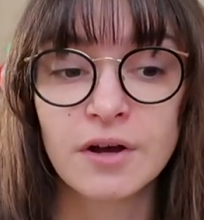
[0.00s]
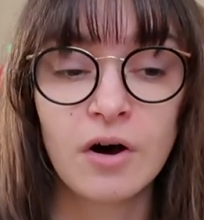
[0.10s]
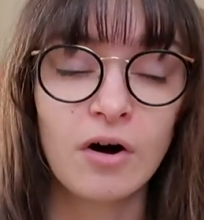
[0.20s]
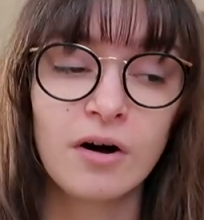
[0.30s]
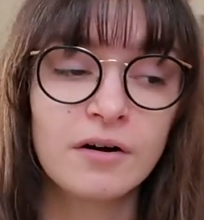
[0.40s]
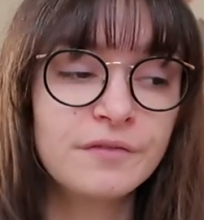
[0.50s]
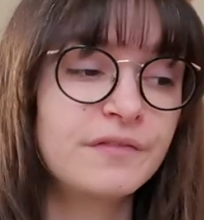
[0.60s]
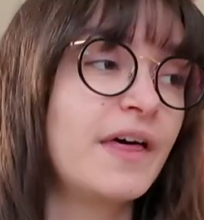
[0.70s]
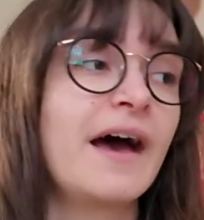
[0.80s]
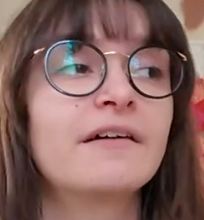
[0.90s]
All of
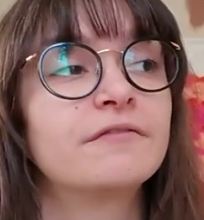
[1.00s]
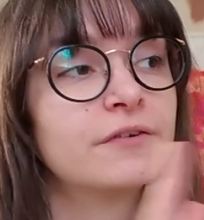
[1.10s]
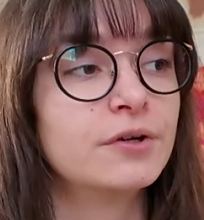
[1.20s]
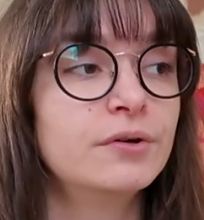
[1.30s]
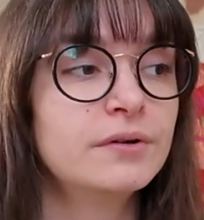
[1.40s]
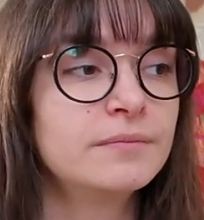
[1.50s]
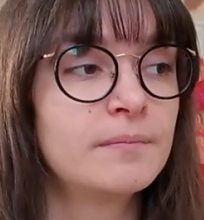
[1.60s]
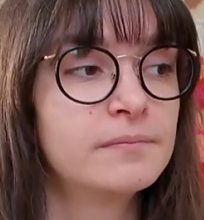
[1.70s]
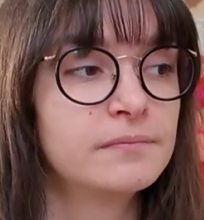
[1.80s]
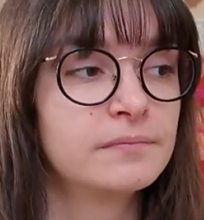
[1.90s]
that food,
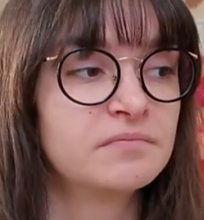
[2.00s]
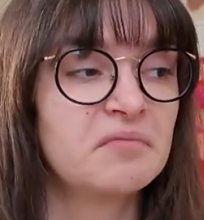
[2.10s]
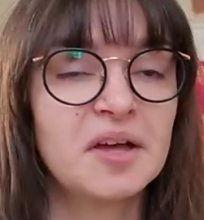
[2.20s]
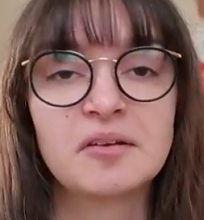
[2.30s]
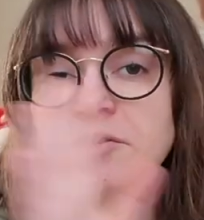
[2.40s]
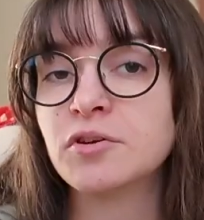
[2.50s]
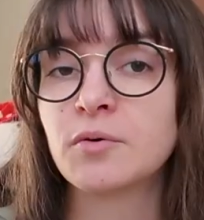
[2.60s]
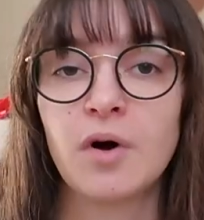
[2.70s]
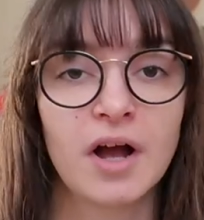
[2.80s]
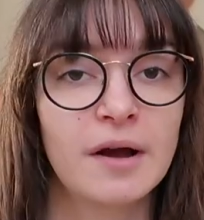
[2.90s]
like, you could
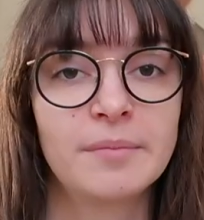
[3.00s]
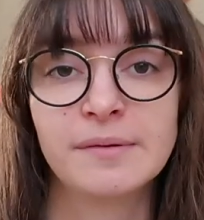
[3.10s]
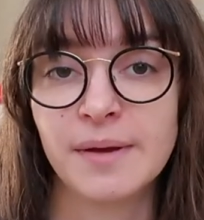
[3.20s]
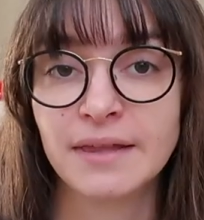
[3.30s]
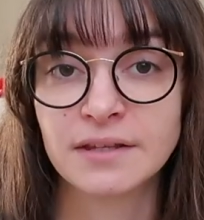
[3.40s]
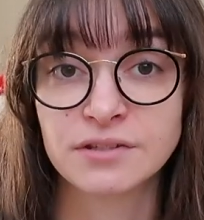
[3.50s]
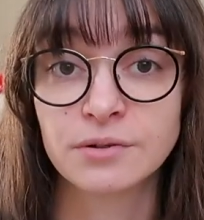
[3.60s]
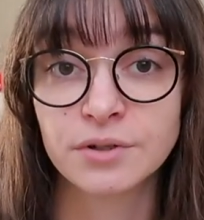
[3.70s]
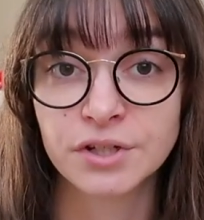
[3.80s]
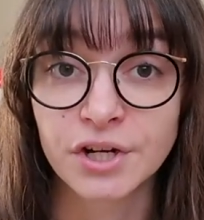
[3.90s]
walk up in a bathing
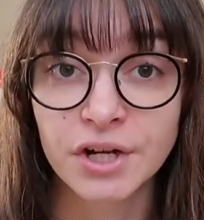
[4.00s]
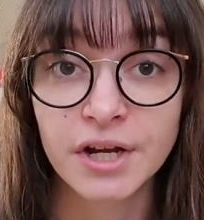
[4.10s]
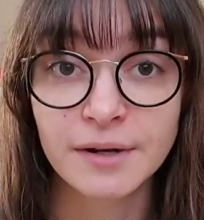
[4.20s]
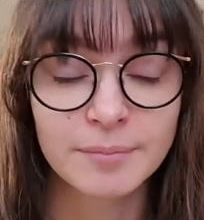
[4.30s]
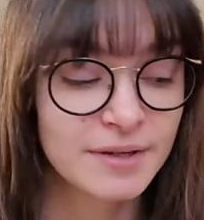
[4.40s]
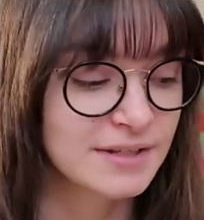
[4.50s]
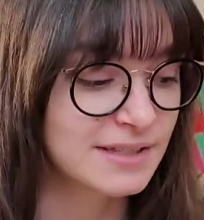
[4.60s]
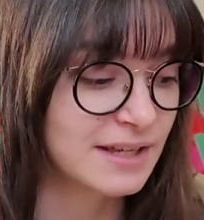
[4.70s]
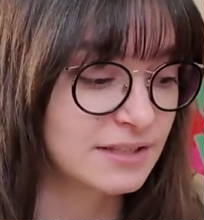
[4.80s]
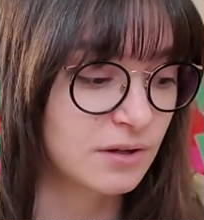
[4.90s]
suit. You're good. Because
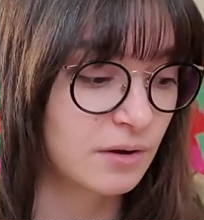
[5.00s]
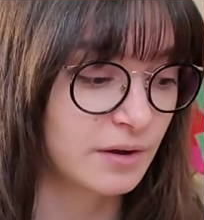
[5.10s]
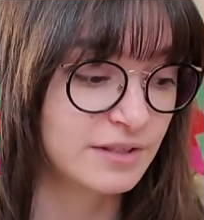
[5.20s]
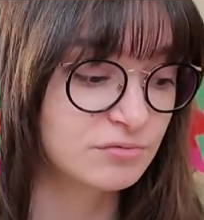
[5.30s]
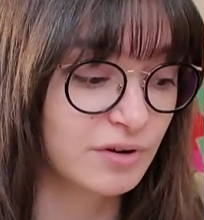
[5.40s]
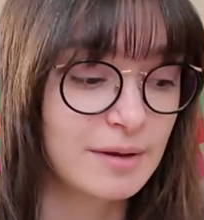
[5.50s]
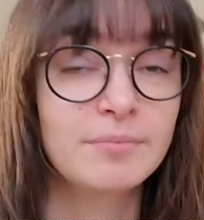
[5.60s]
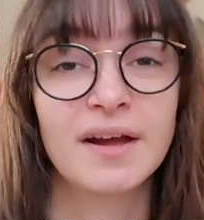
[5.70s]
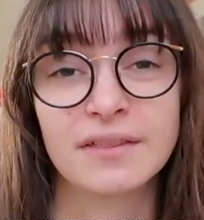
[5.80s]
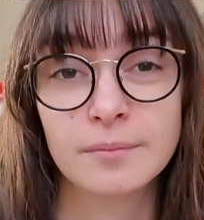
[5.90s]
it's It's right
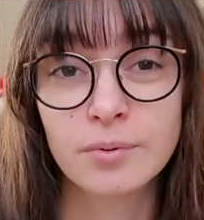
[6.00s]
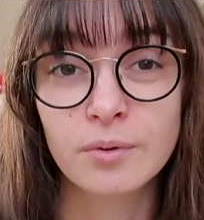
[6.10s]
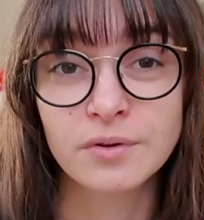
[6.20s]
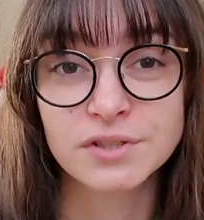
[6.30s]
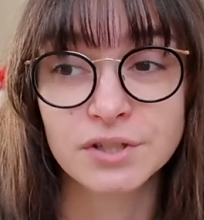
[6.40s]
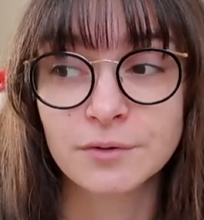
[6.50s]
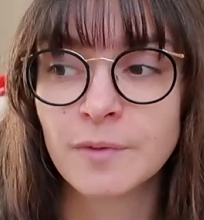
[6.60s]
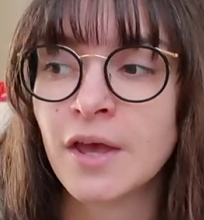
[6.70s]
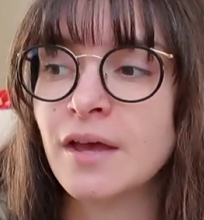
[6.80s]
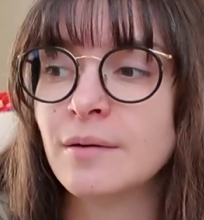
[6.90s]
by the pool too.
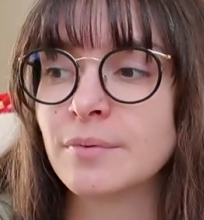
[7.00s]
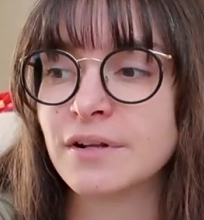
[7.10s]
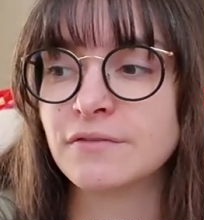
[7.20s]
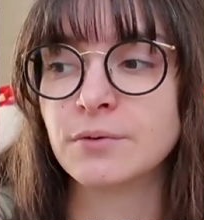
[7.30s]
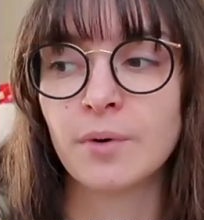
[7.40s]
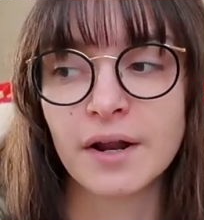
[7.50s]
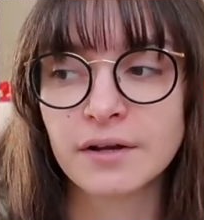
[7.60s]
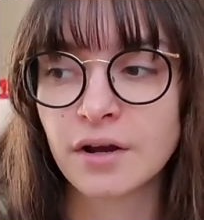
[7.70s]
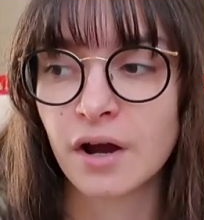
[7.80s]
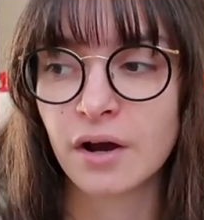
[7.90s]
But if you want to
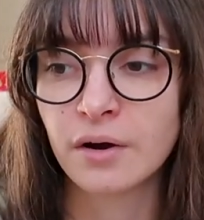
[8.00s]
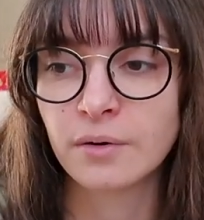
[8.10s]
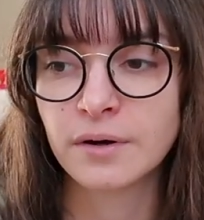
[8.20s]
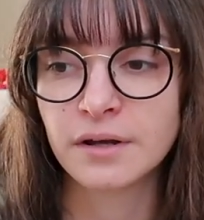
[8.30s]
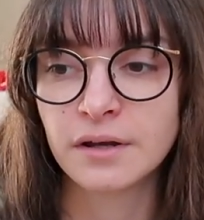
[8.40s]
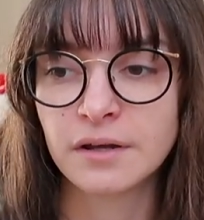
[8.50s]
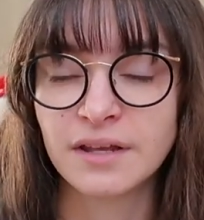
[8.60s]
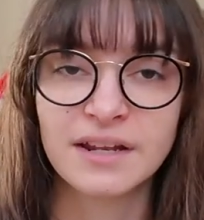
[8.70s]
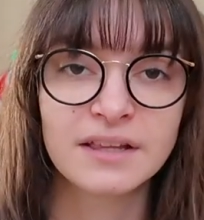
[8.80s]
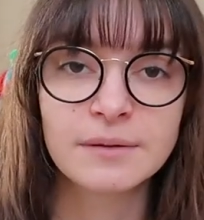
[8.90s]
go
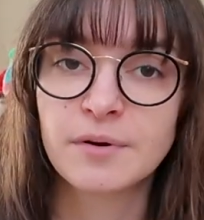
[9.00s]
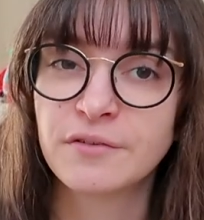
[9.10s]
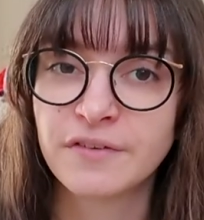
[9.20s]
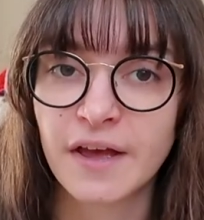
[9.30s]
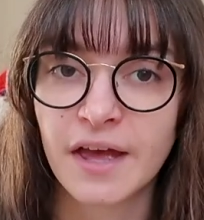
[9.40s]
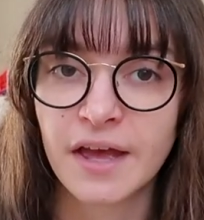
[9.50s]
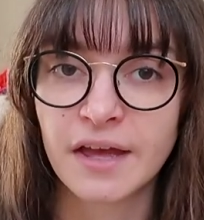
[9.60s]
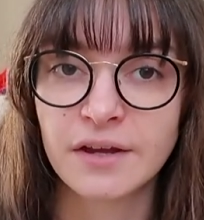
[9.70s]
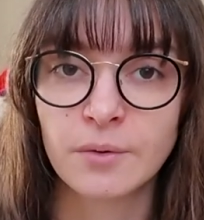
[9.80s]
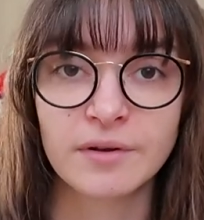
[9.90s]
eat at the
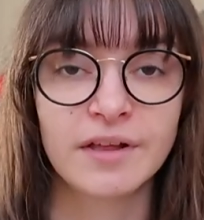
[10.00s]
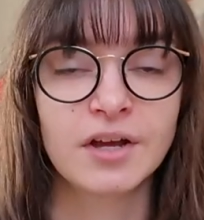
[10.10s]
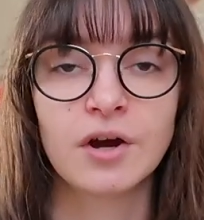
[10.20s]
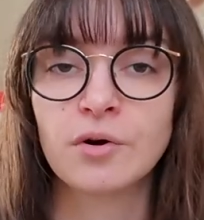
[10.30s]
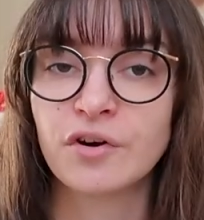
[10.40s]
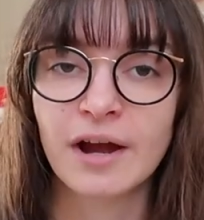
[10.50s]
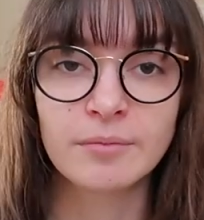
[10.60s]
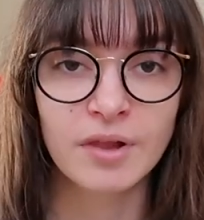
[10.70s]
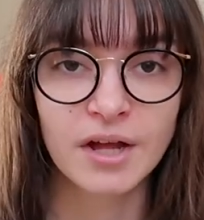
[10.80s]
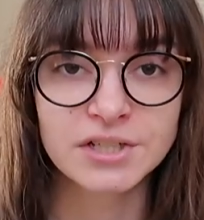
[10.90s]
buffet or like go
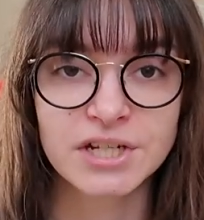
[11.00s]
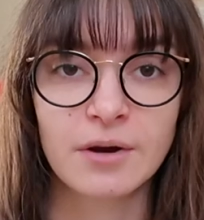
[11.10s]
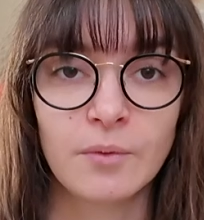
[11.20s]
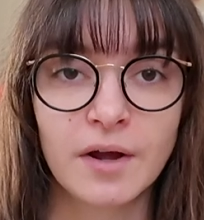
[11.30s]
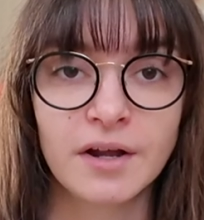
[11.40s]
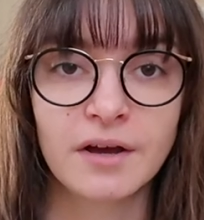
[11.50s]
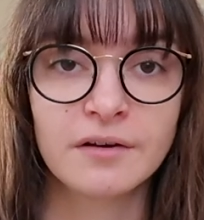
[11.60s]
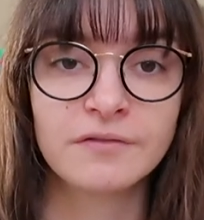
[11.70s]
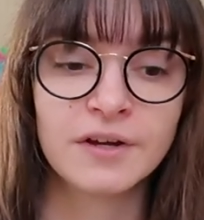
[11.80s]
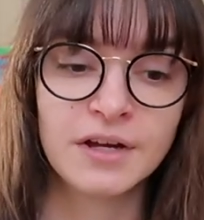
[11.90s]
grab lunch at one
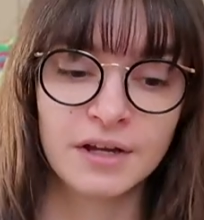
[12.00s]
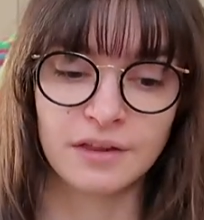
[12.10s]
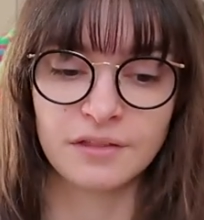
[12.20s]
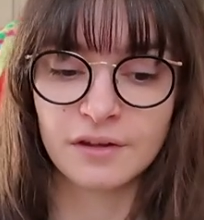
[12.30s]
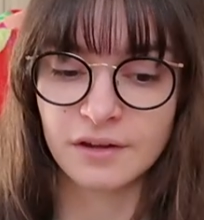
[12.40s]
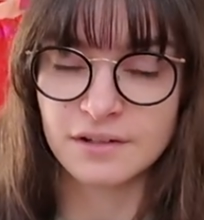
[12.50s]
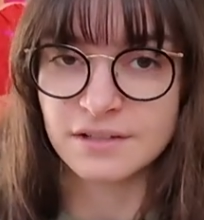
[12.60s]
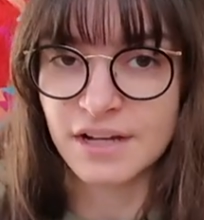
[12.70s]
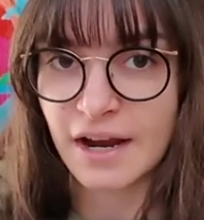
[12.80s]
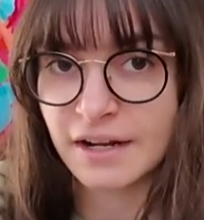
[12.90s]
of the
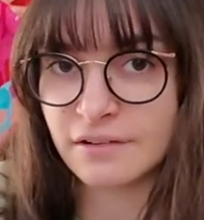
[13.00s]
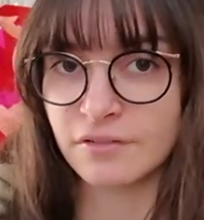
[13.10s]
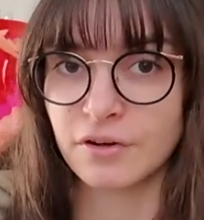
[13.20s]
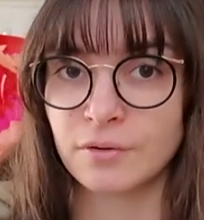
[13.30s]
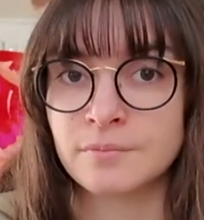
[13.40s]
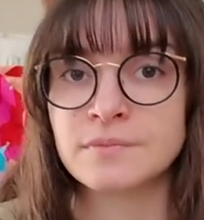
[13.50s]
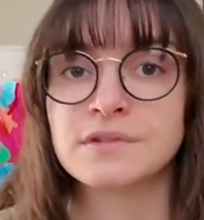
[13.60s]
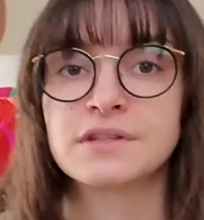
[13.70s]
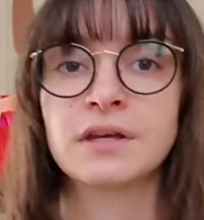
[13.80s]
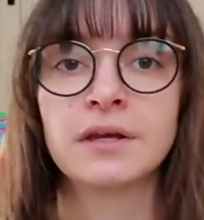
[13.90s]
dining
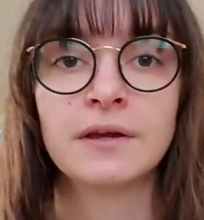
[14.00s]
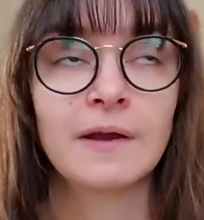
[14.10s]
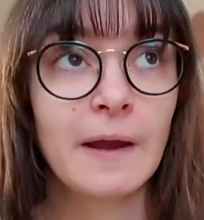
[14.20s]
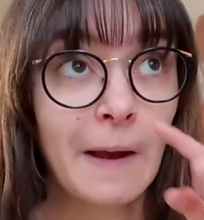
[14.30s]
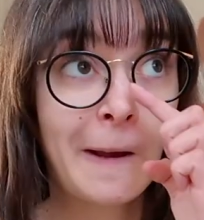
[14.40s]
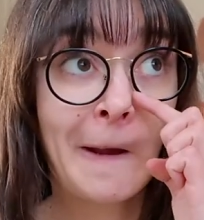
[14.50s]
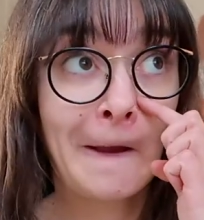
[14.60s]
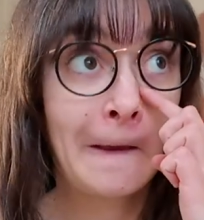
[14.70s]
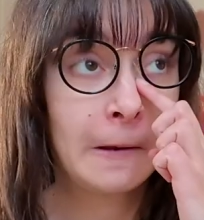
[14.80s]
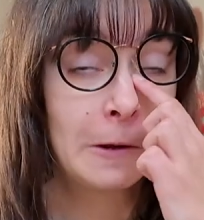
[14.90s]
rooms,
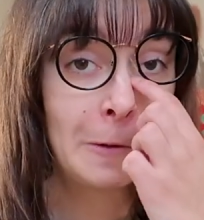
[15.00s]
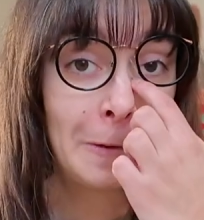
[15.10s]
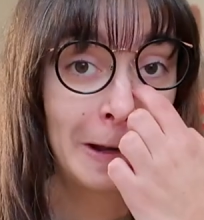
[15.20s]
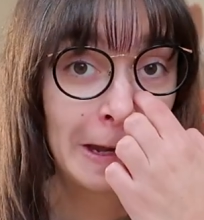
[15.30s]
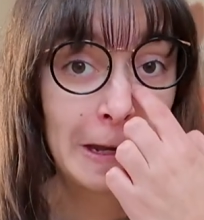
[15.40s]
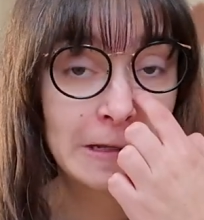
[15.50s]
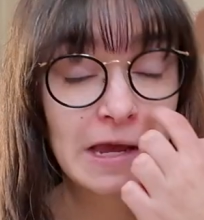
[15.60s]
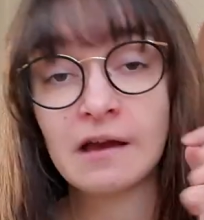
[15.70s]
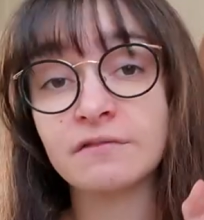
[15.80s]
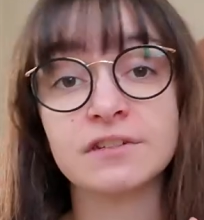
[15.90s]
you need to
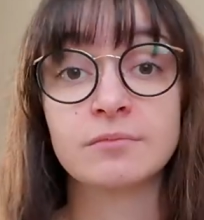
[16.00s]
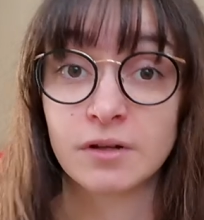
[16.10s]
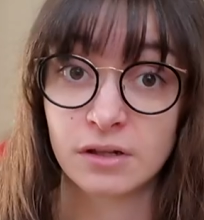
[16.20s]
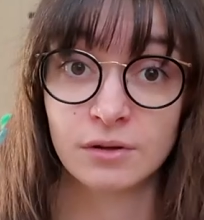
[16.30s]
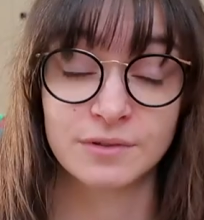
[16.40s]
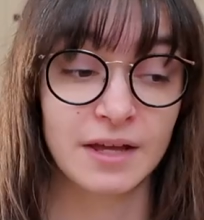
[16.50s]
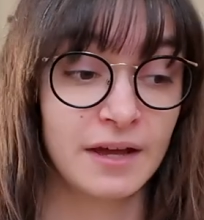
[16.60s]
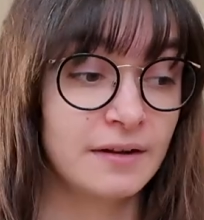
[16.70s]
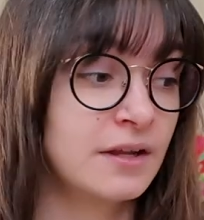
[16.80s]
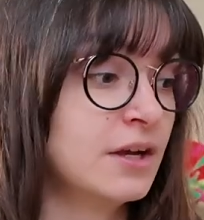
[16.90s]
have some clothes
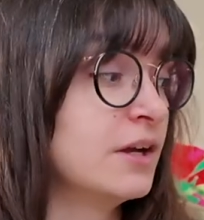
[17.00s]
on.